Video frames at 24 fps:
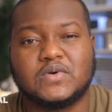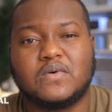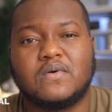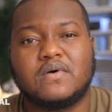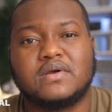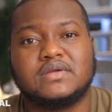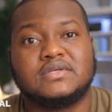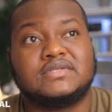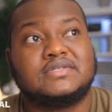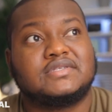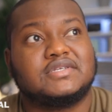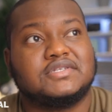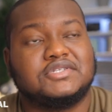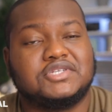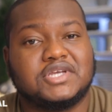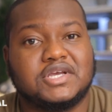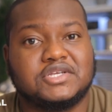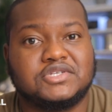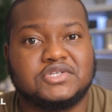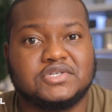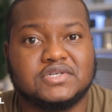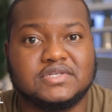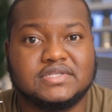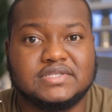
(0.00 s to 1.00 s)
or
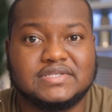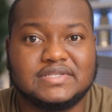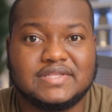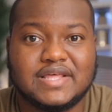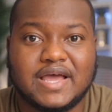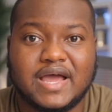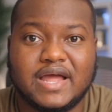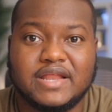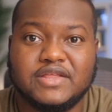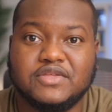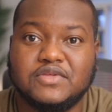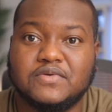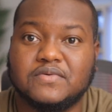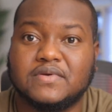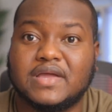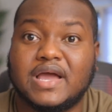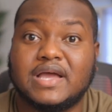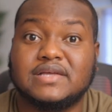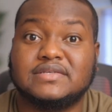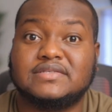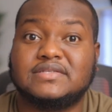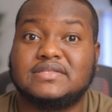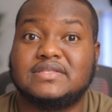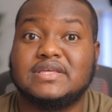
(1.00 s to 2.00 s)
suggestions that you
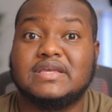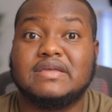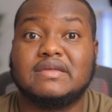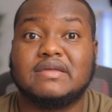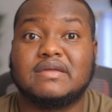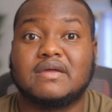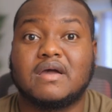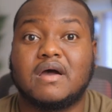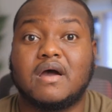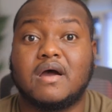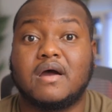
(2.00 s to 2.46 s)
guys think